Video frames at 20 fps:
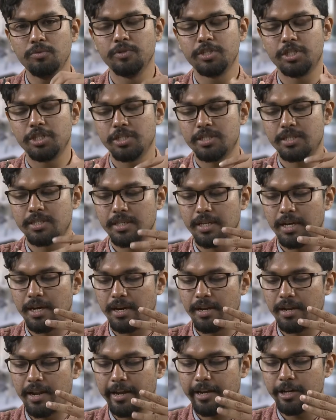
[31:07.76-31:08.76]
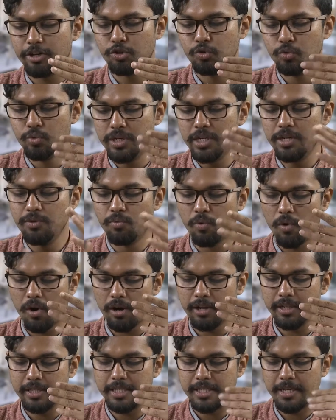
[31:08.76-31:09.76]
which is like a 2D
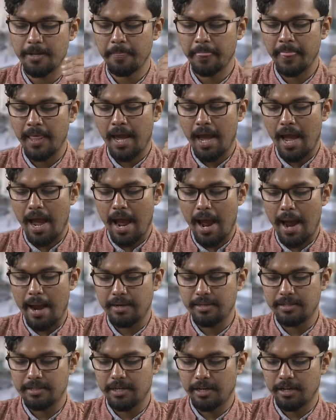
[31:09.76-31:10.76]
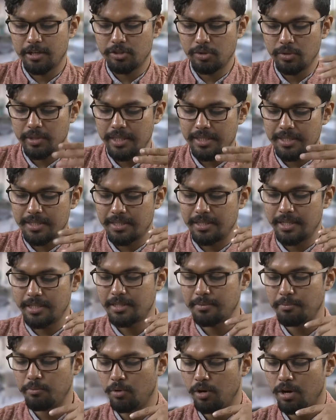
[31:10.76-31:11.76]
walls and uh, so this
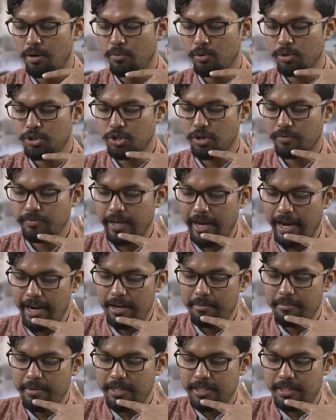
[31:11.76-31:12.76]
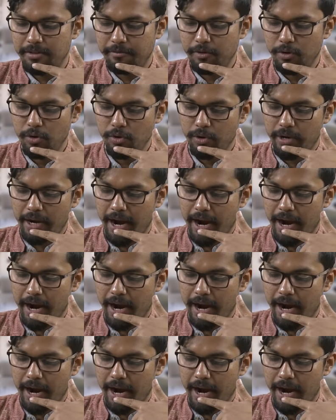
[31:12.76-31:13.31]
this uh, most of the elements if you look